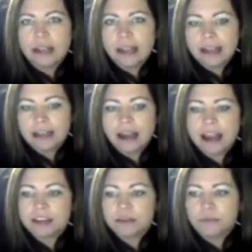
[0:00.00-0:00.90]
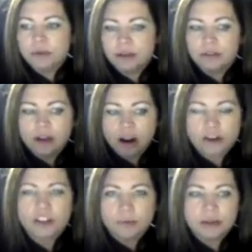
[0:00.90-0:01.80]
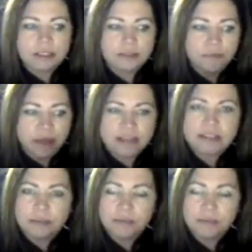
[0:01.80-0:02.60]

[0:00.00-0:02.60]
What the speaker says: and I can build arguments based